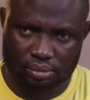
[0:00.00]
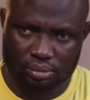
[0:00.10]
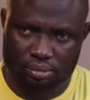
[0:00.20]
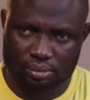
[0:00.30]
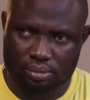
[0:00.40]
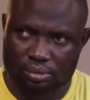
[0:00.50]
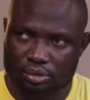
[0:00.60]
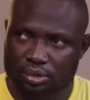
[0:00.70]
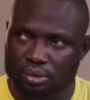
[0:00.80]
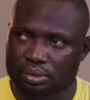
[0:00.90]
to the
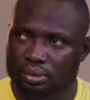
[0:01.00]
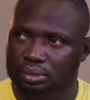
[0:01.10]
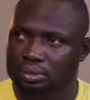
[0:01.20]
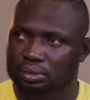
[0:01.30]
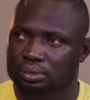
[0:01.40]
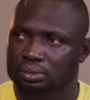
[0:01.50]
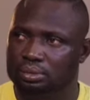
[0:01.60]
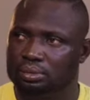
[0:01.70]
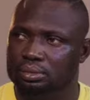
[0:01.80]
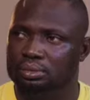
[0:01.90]
middle of next
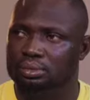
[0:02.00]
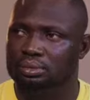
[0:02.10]
year.